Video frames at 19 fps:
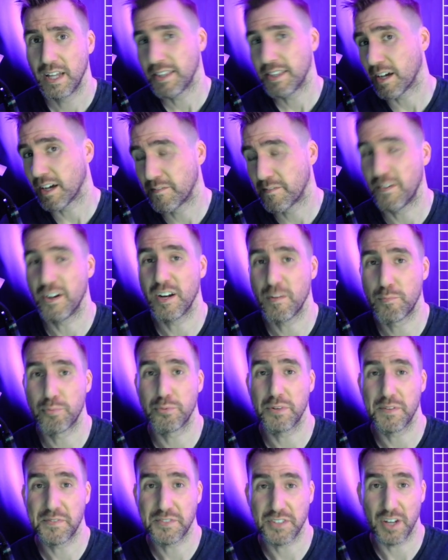Now a very
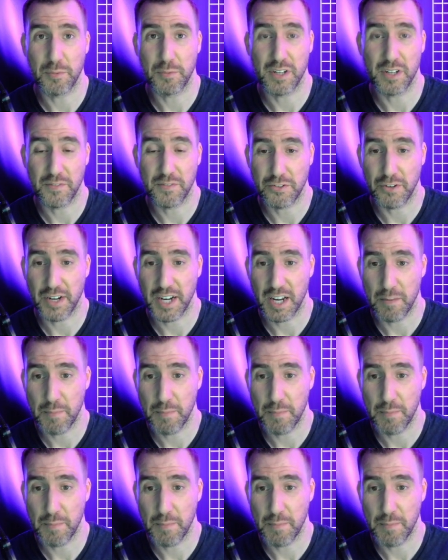brief summary of gradient